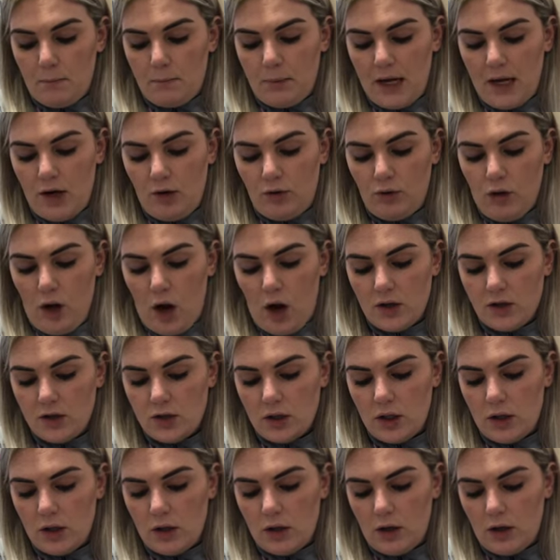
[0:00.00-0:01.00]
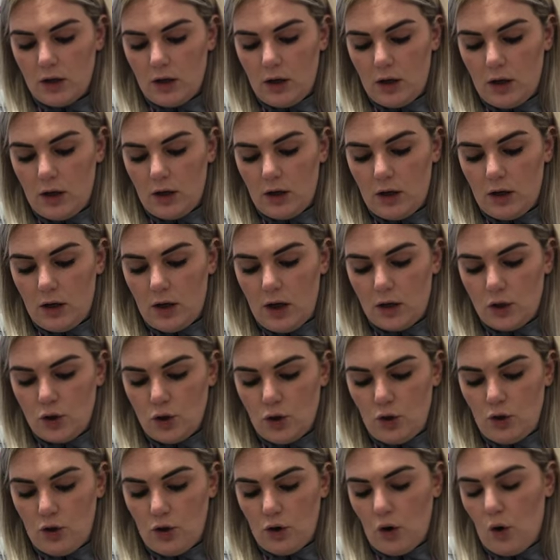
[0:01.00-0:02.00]
Be cross and
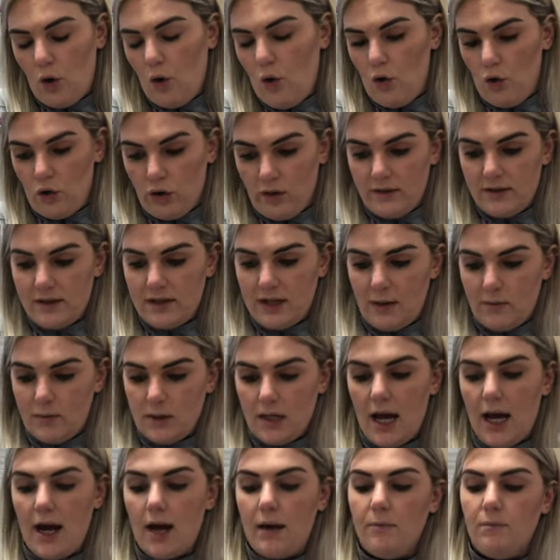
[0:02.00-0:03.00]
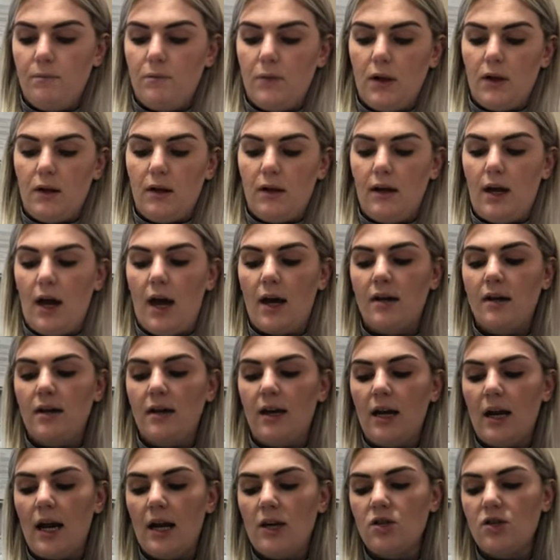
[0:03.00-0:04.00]
talk all at the same time. Can,
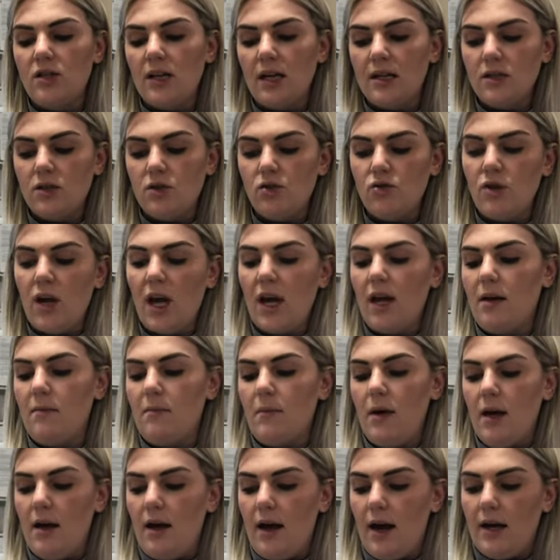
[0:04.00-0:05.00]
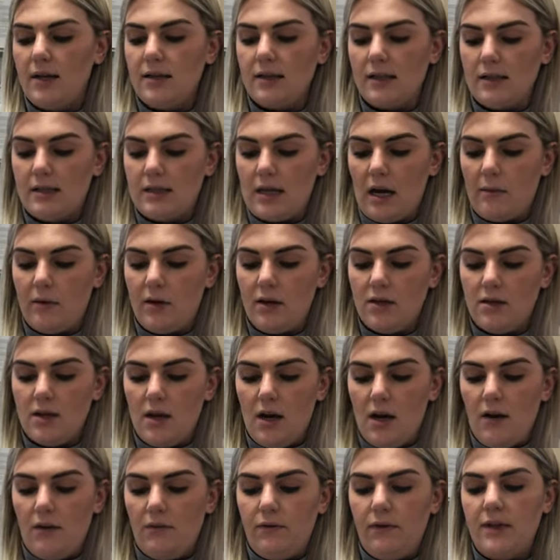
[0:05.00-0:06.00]
can I just ask your name? Eska stammered.
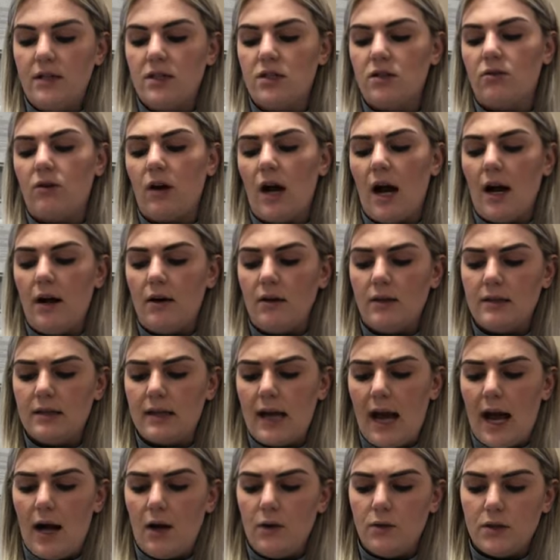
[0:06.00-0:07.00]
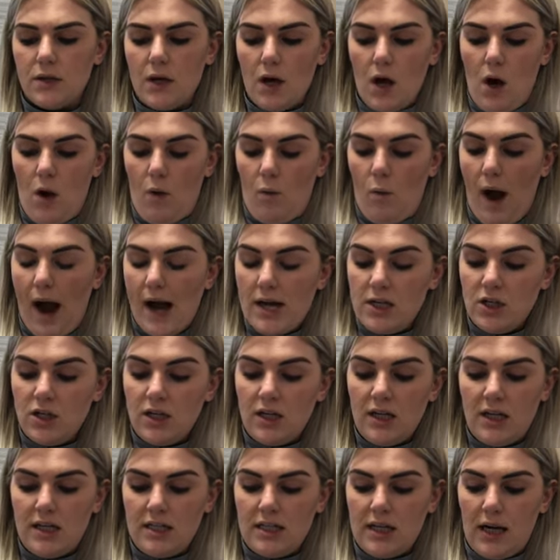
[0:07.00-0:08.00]
Flint scowled why do
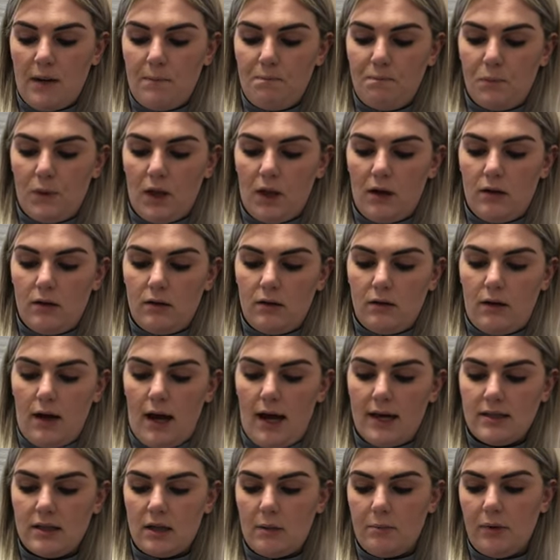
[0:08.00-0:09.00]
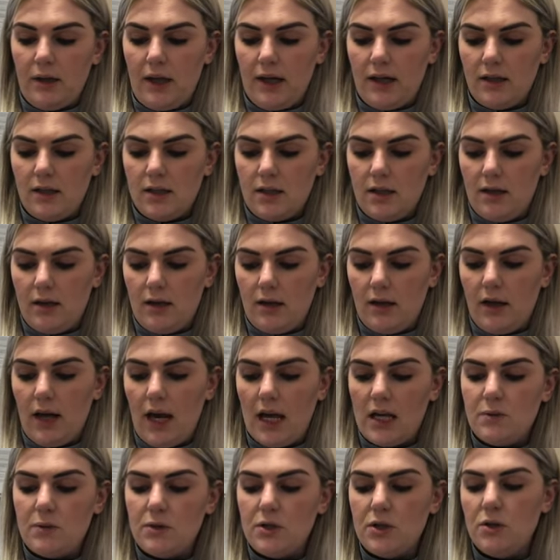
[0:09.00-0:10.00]
you need it? Eska blinked, in
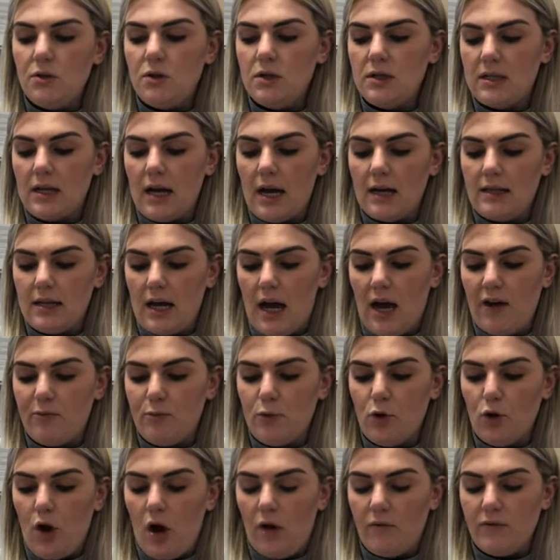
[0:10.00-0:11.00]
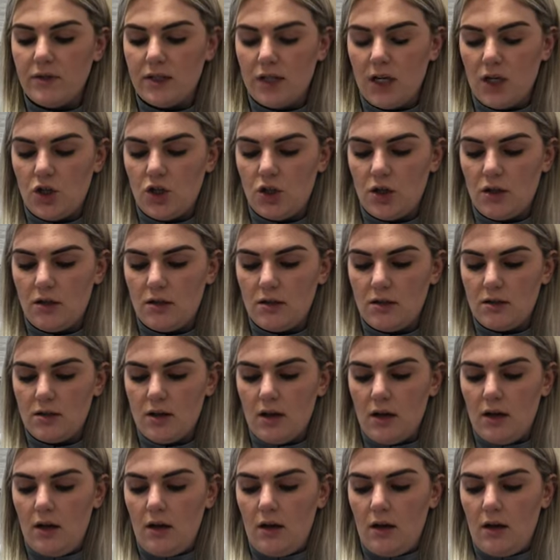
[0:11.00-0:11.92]
case we do decide to have more conversations.